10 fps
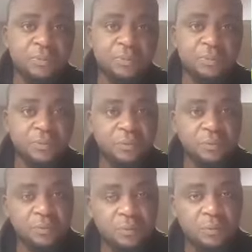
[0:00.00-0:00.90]
Okay,
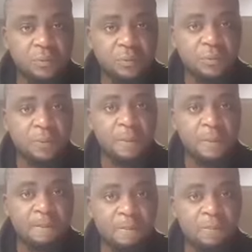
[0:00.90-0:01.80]
sir. How may
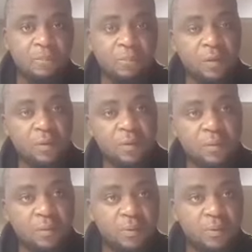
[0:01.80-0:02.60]
you help me?